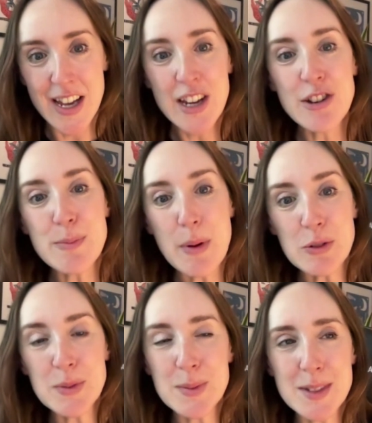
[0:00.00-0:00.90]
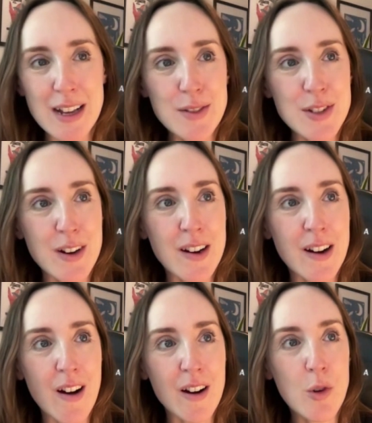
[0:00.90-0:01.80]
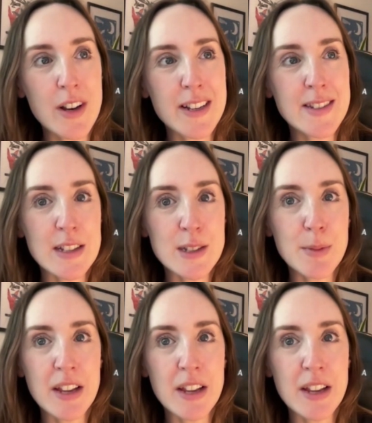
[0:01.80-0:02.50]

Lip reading: the poems themselves are quite accessible,